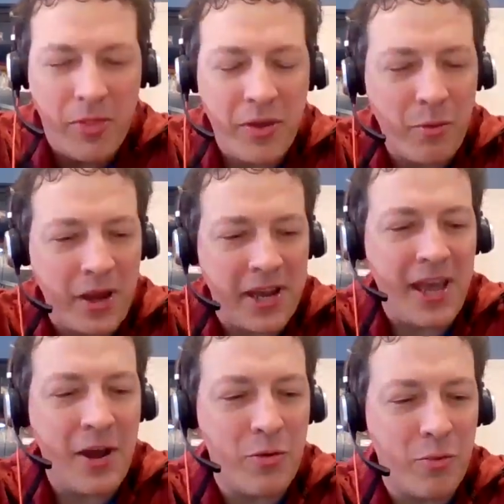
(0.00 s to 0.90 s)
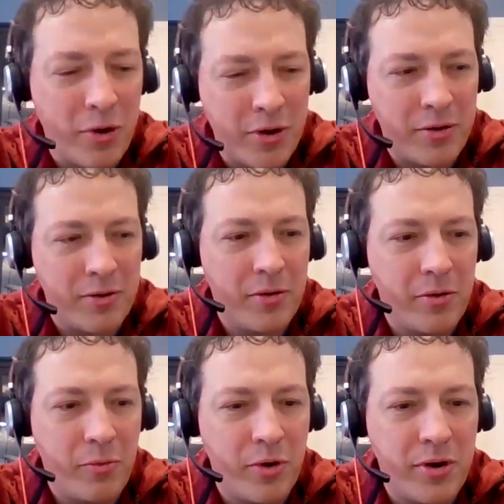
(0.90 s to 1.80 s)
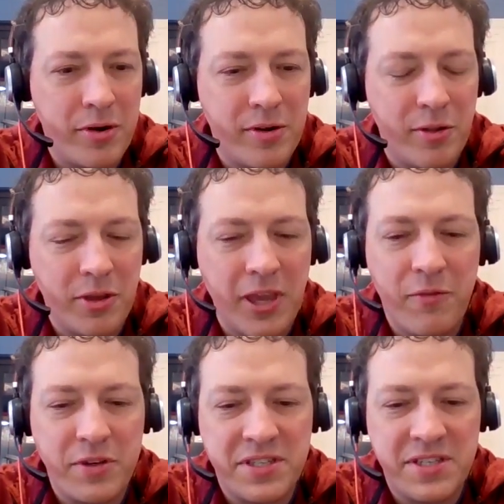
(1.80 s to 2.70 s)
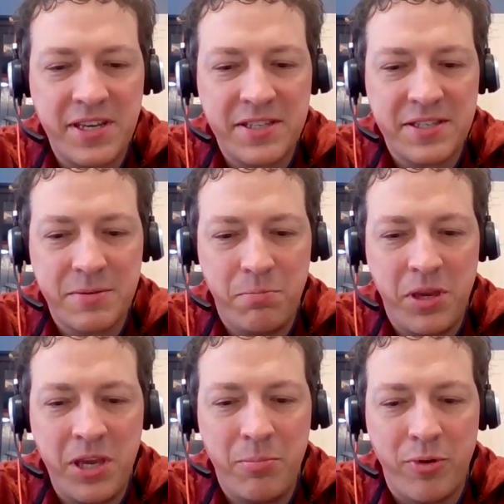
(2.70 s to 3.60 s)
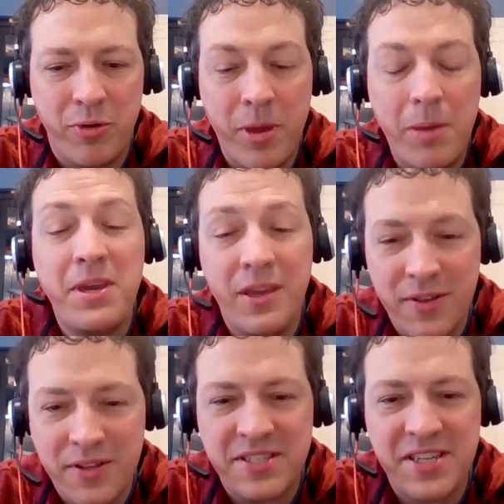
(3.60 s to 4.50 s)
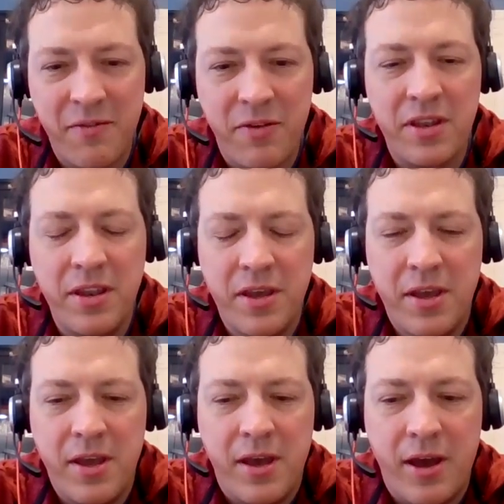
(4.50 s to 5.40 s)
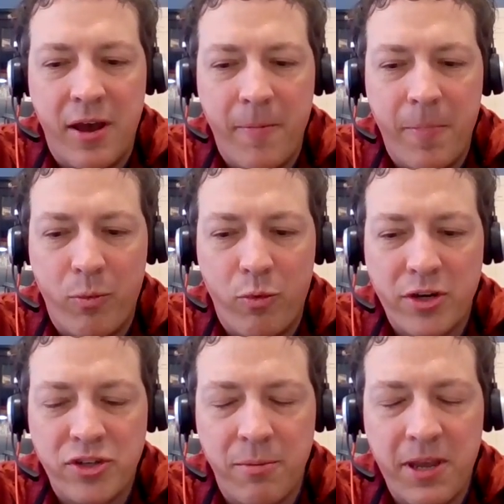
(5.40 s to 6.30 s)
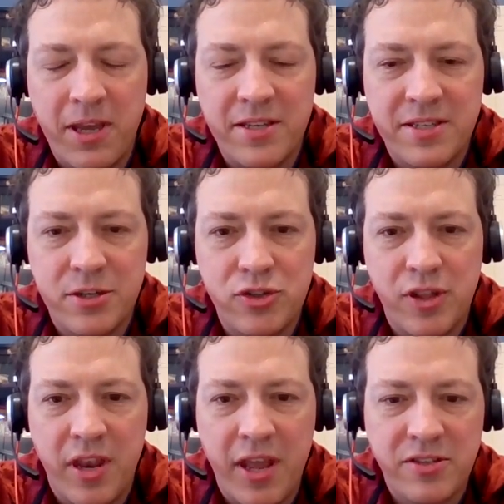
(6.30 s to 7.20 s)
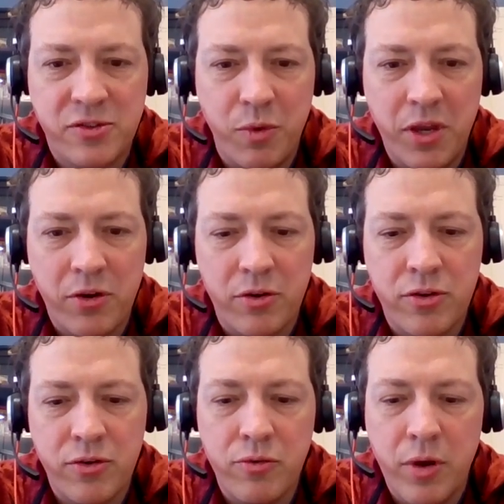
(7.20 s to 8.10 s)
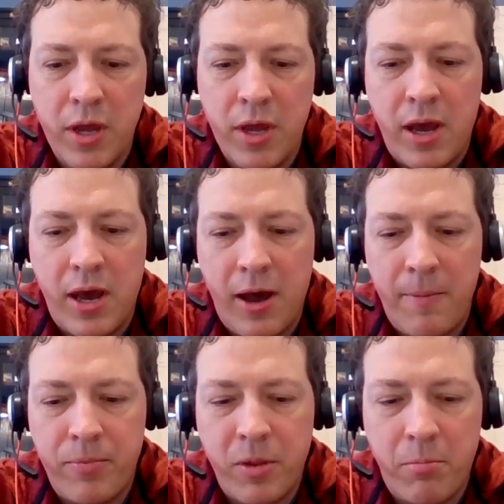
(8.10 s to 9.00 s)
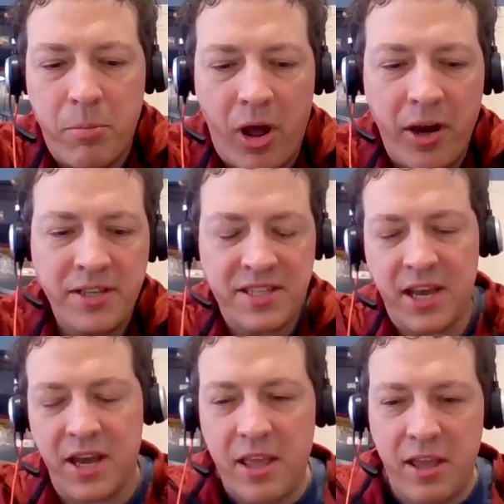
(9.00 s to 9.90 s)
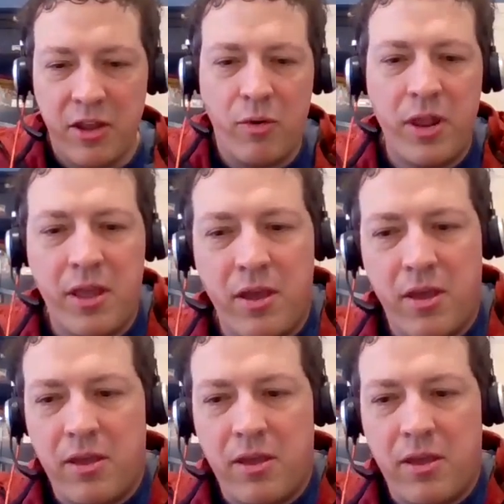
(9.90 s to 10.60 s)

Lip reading: I think right now we're looking for six people, maybe even seven. We're actually going to make a decision in the next week or two. But honestly, you know what?